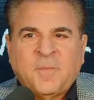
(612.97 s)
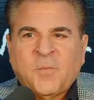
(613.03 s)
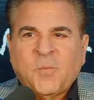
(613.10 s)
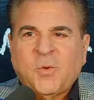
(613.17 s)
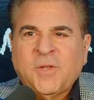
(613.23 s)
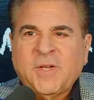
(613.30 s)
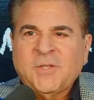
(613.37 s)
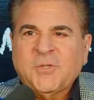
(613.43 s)

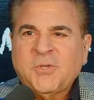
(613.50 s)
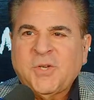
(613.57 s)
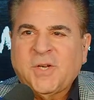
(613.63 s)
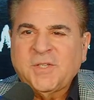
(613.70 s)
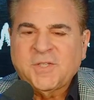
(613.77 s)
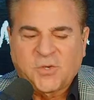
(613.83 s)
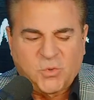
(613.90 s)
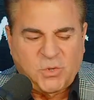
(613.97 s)
we'll answer
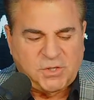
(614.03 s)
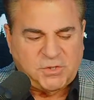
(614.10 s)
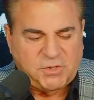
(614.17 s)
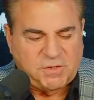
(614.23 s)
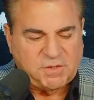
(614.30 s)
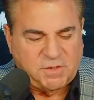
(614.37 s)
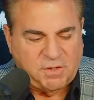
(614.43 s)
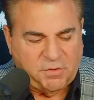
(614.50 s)
tons of
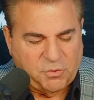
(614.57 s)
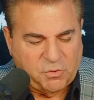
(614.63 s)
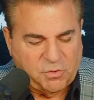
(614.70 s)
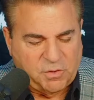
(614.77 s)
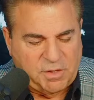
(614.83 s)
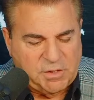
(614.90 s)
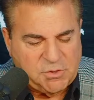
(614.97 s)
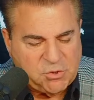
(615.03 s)
questions. Another
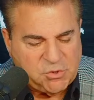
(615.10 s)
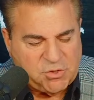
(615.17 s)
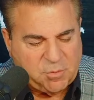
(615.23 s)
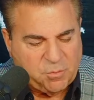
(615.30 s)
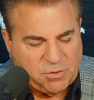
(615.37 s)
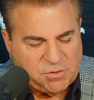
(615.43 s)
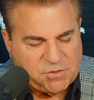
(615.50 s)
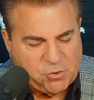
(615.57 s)
interesting
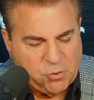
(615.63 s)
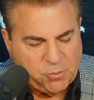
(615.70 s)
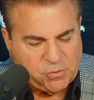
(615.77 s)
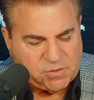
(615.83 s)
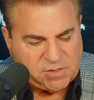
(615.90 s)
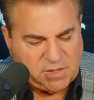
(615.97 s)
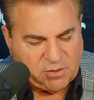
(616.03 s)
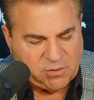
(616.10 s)
but super
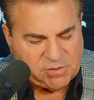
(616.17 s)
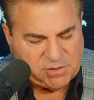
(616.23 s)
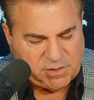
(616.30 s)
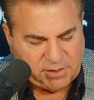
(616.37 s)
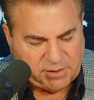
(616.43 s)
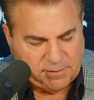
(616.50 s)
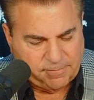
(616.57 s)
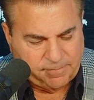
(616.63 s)
scary
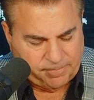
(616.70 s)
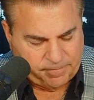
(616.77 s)
study.